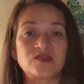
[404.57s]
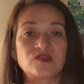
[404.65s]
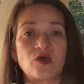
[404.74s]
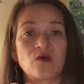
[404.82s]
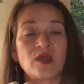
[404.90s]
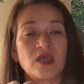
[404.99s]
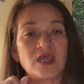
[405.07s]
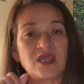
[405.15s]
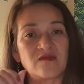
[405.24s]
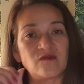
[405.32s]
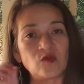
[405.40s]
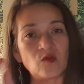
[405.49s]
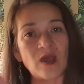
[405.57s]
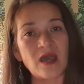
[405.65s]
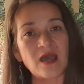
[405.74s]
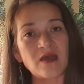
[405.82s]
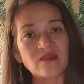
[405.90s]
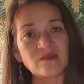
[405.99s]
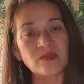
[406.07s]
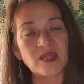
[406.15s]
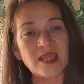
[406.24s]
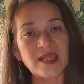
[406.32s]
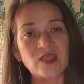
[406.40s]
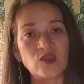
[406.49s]
So if you are
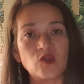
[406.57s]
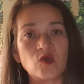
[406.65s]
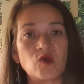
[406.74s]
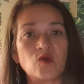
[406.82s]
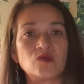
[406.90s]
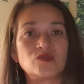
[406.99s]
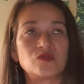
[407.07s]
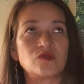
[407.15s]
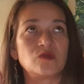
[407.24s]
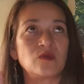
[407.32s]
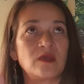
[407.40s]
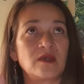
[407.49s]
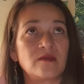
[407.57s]
planning, you know, to,